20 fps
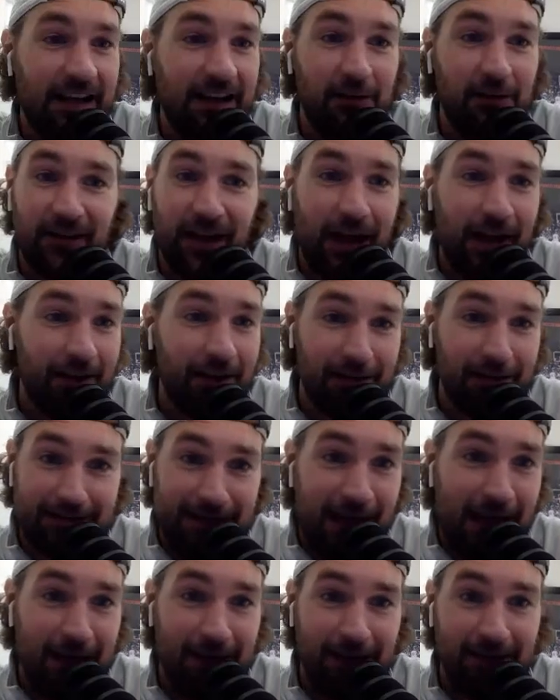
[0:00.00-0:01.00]
It was either
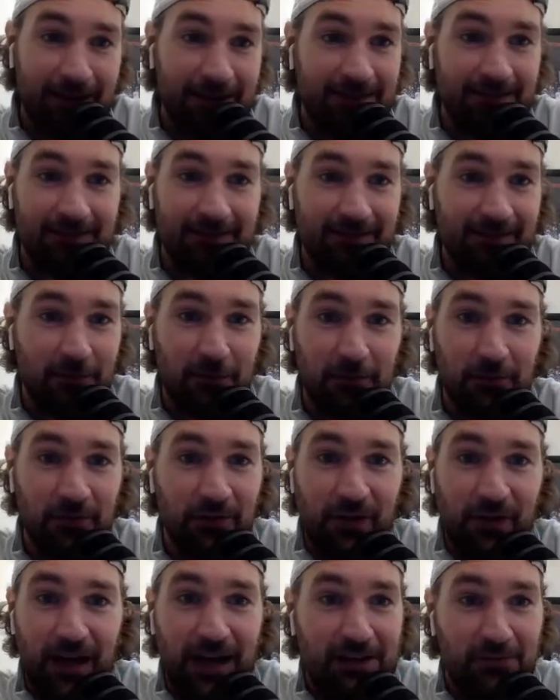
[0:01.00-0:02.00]
Italian, who
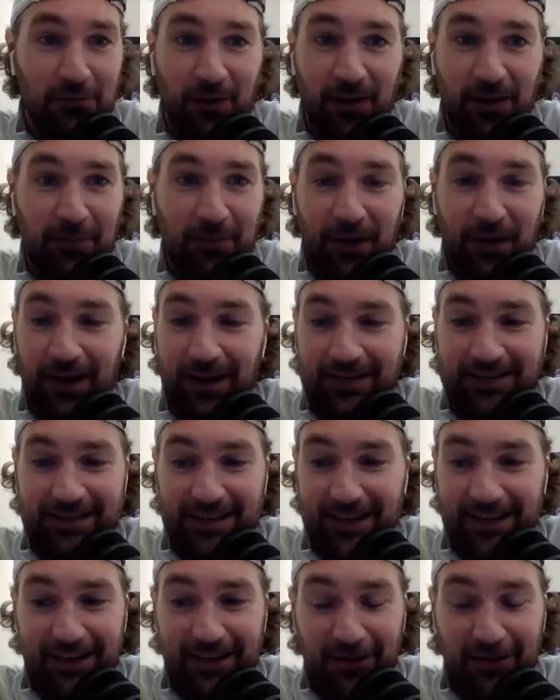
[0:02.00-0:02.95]
if guys wanted pasta,